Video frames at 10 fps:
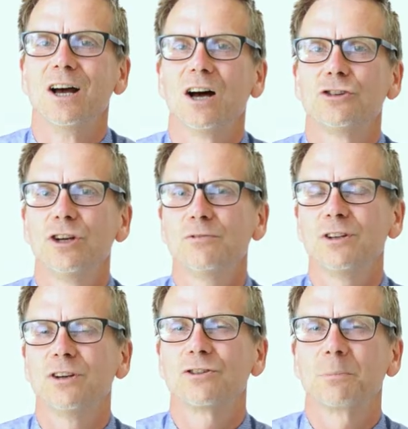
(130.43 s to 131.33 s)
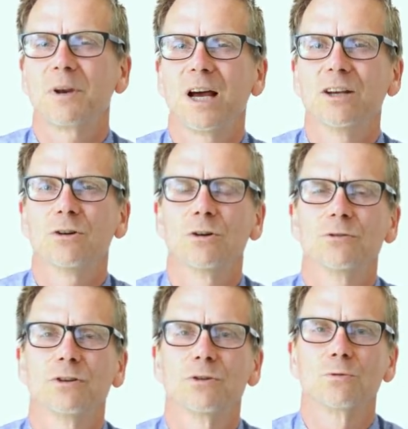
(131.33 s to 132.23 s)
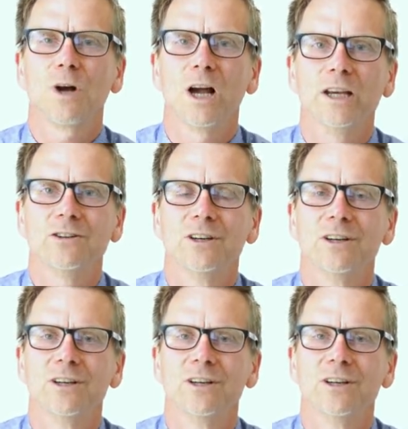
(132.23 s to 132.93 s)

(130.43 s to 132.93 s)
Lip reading: A shift in the supply curve to the right